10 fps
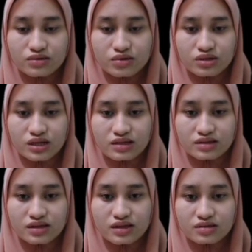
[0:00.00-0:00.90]
the answer
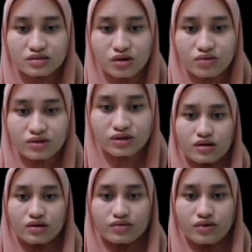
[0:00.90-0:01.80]
is over.
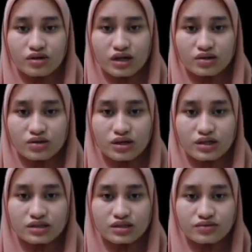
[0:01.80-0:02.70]
For
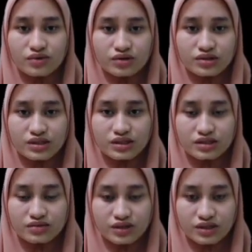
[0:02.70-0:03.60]
calculation for the
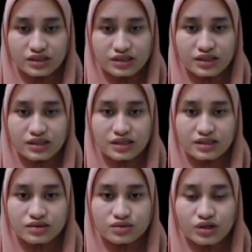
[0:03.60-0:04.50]
finishing is
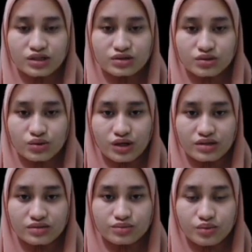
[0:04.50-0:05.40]

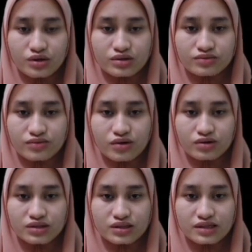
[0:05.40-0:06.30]

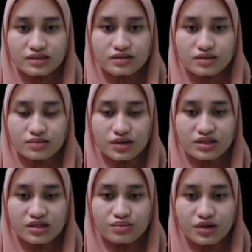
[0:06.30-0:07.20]
128.46
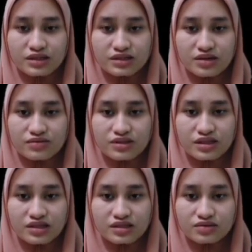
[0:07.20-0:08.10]
multiply
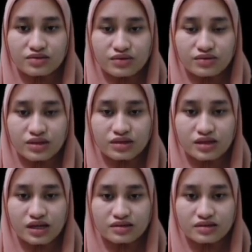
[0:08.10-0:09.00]
750
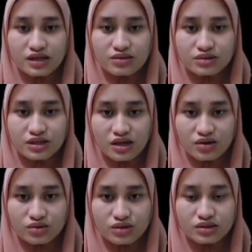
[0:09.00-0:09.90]
direct labor
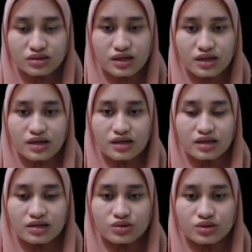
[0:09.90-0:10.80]
hours
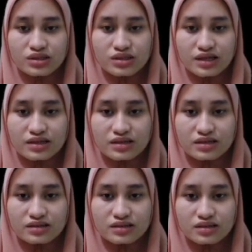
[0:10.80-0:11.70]
equal
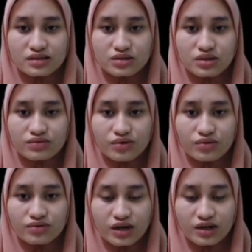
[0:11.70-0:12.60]

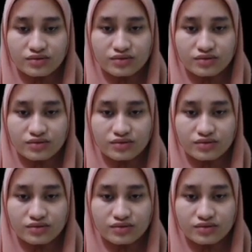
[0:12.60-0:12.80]
96,345.